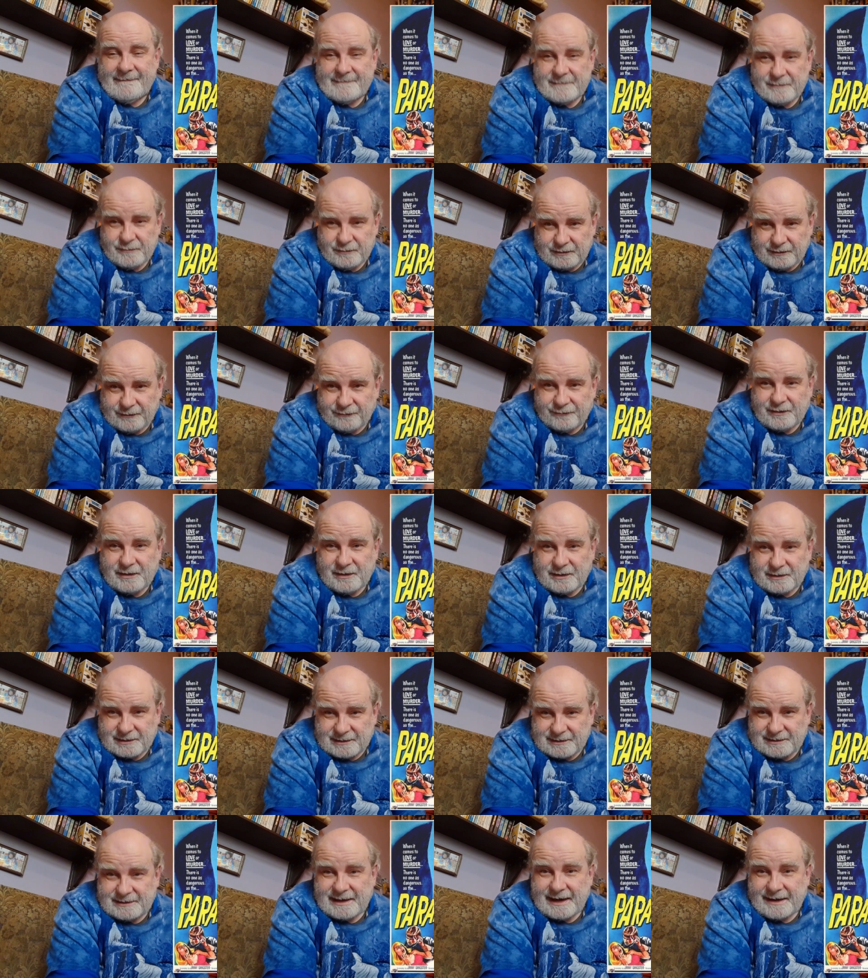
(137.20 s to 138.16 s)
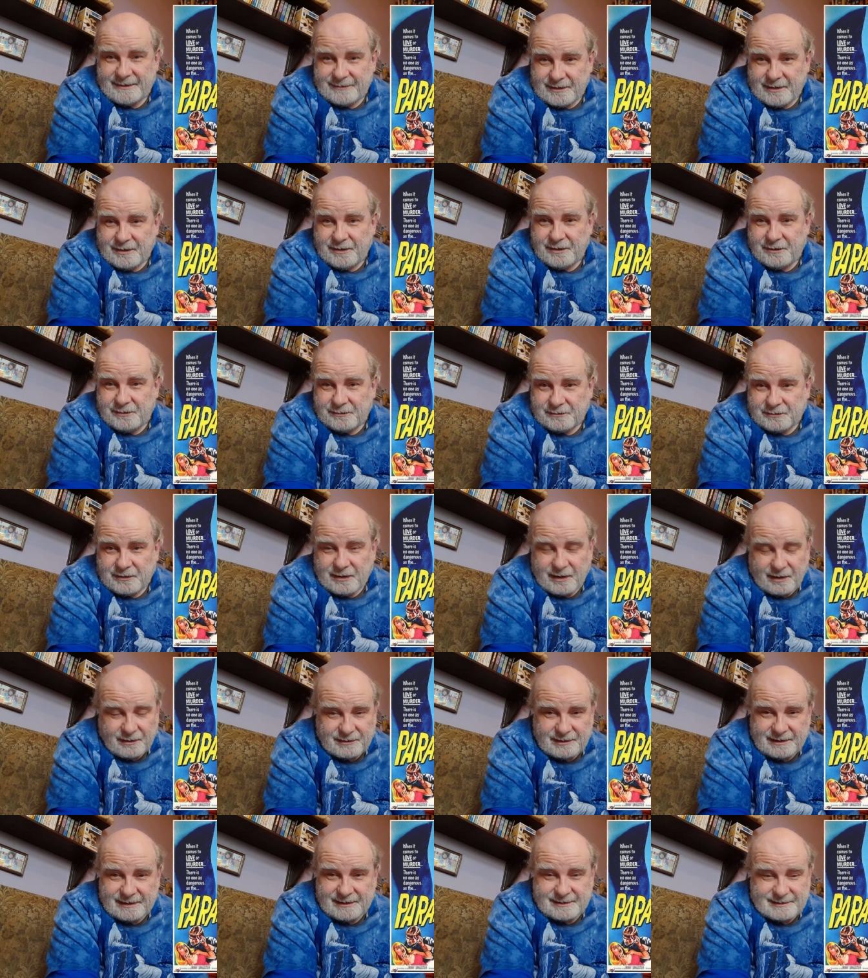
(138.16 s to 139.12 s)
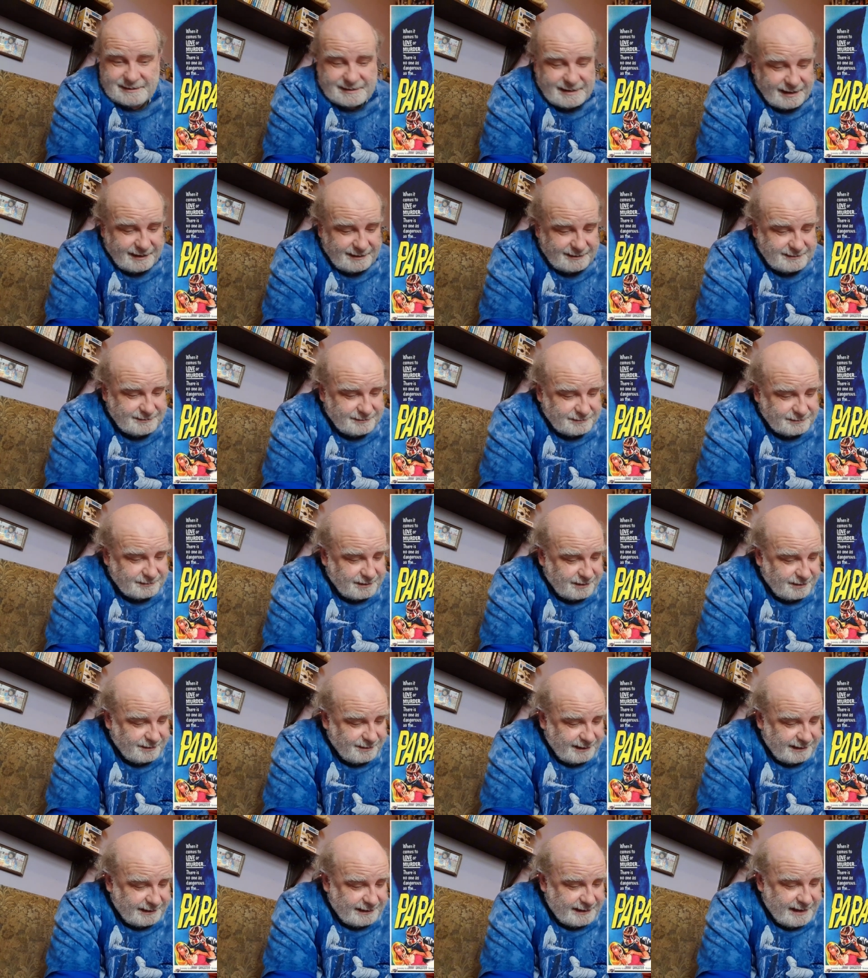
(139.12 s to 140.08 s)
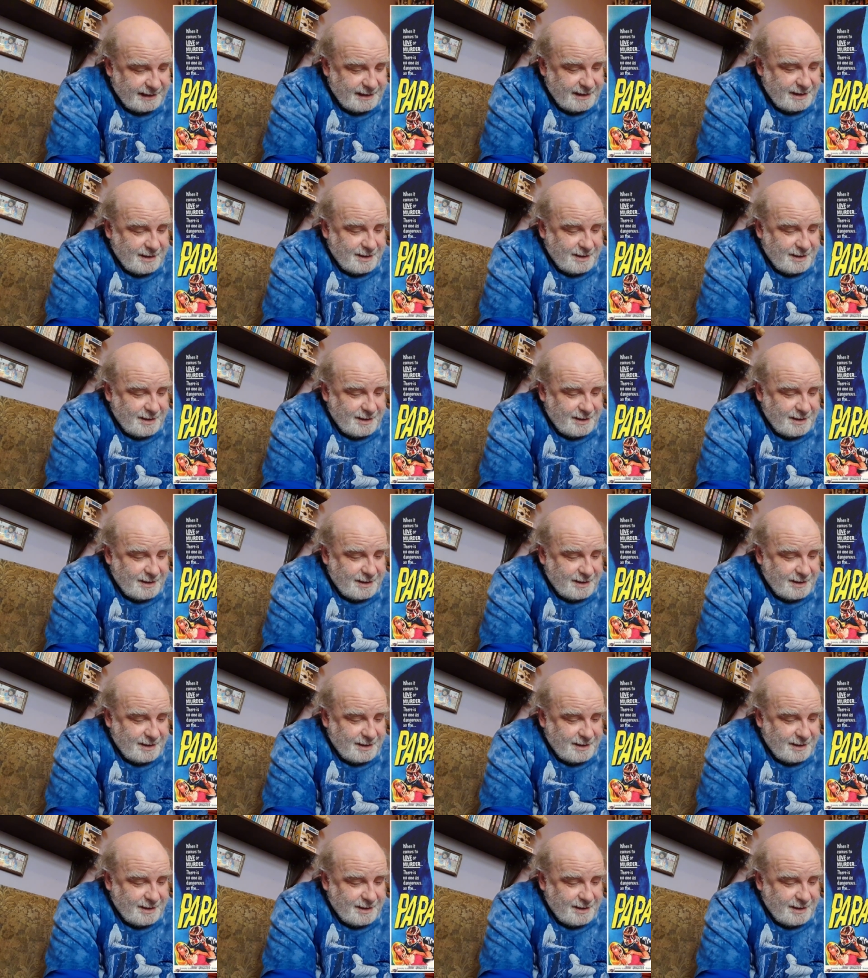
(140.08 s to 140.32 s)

which of course set the whole Gothic cycle going.